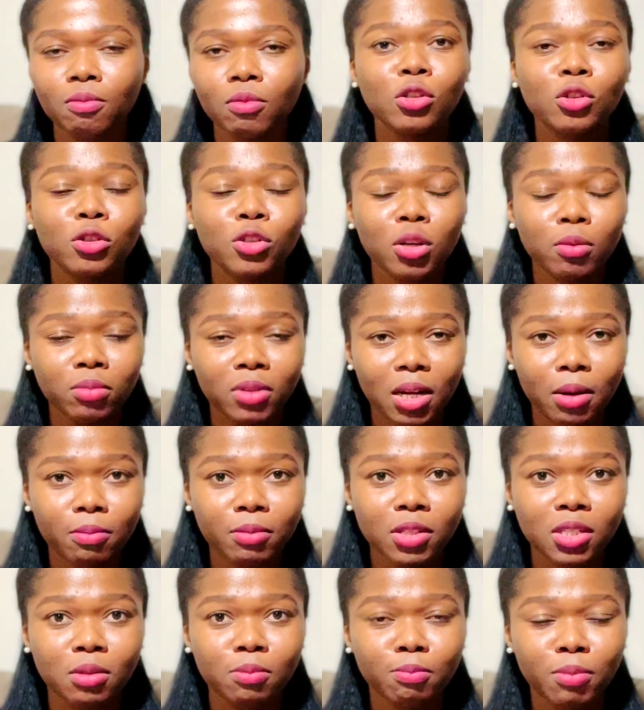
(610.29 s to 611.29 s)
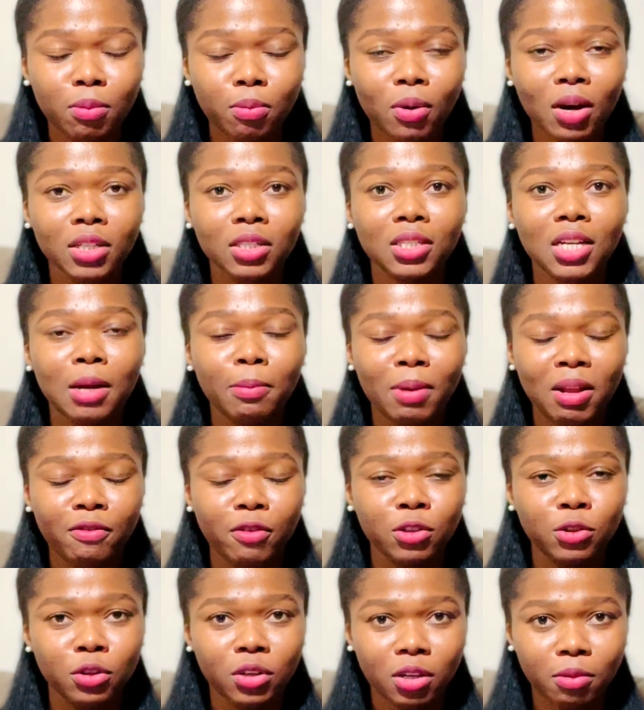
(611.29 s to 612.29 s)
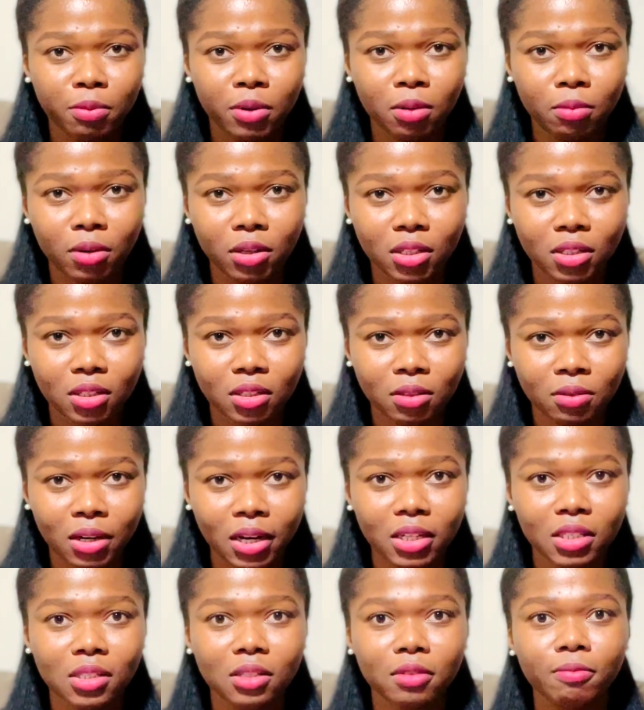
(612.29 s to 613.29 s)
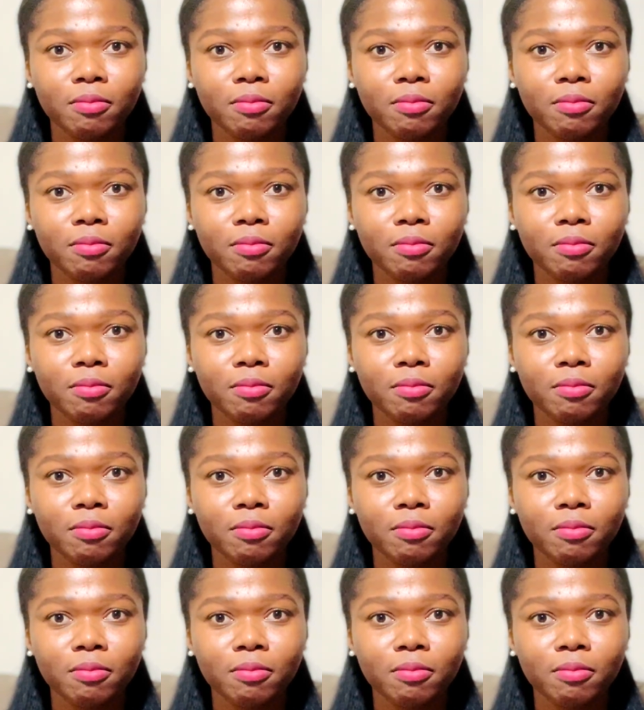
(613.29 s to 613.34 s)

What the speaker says: So sometimes people actually apply for study permits, right?